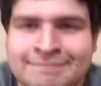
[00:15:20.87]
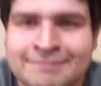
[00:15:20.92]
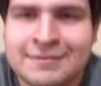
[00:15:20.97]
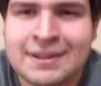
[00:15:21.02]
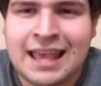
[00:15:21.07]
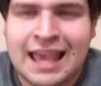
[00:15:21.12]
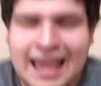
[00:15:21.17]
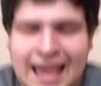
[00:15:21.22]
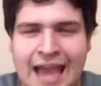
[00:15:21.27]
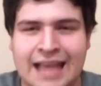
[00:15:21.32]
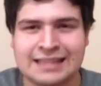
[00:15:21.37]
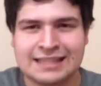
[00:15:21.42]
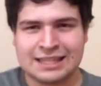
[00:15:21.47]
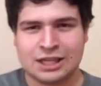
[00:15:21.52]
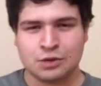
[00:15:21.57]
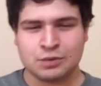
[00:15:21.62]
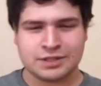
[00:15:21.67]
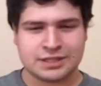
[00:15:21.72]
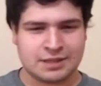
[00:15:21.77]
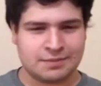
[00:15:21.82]
Had to deal
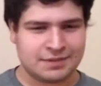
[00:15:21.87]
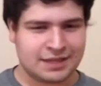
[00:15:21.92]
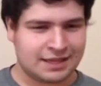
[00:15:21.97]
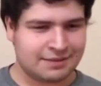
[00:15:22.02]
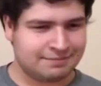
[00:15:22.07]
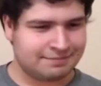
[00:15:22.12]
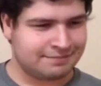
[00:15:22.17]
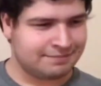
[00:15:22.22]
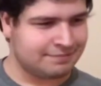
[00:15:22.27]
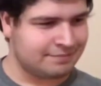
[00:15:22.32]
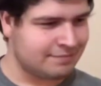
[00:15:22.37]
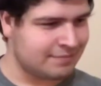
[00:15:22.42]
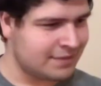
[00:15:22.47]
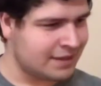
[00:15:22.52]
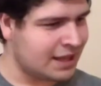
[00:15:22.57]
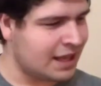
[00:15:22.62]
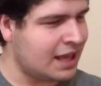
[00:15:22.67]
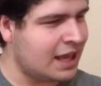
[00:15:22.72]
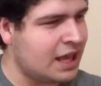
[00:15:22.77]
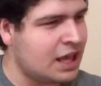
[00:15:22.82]
with something.
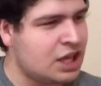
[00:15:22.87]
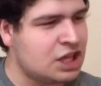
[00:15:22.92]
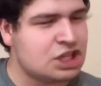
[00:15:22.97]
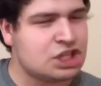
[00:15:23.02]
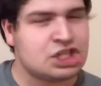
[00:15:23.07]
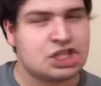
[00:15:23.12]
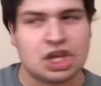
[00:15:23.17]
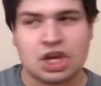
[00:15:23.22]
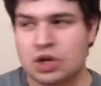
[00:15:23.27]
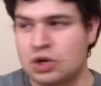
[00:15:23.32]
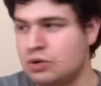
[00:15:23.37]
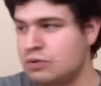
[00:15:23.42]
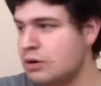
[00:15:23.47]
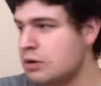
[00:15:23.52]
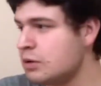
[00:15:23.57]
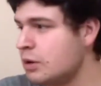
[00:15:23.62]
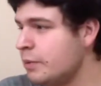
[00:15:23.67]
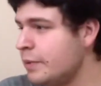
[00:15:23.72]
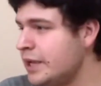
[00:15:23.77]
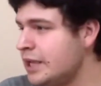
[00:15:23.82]
So, where
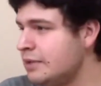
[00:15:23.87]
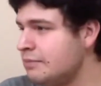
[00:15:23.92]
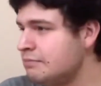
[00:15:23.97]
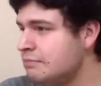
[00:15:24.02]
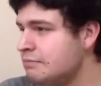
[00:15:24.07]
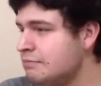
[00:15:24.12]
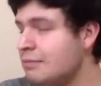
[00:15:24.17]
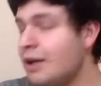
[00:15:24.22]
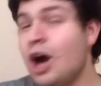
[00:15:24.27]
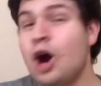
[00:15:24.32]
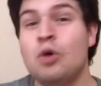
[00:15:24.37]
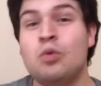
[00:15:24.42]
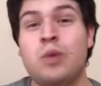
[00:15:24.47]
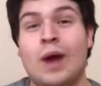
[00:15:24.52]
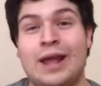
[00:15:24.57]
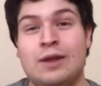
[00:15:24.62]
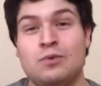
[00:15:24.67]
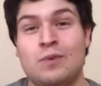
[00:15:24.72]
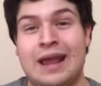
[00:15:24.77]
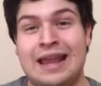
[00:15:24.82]
were we? Oh,
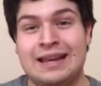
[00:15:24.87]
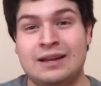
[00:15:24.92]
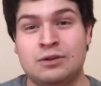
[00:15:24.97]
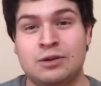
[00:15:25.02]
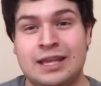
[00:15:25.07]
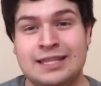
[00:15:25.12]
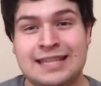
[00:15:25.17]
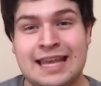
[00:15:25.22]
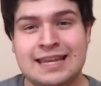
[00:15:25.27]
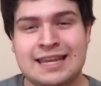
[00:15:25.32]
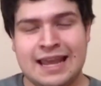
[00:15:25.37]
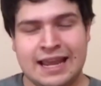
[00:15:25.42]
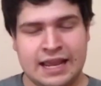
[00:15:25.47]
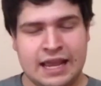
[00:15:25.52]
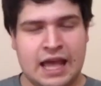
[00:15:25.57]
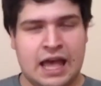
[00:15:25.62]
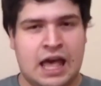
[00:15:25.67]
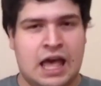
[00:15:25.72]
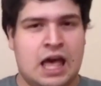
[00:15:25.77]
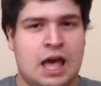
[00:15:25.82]
right, Rain, his ending.
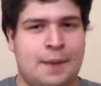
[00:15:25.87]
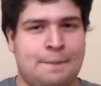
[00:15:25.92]
I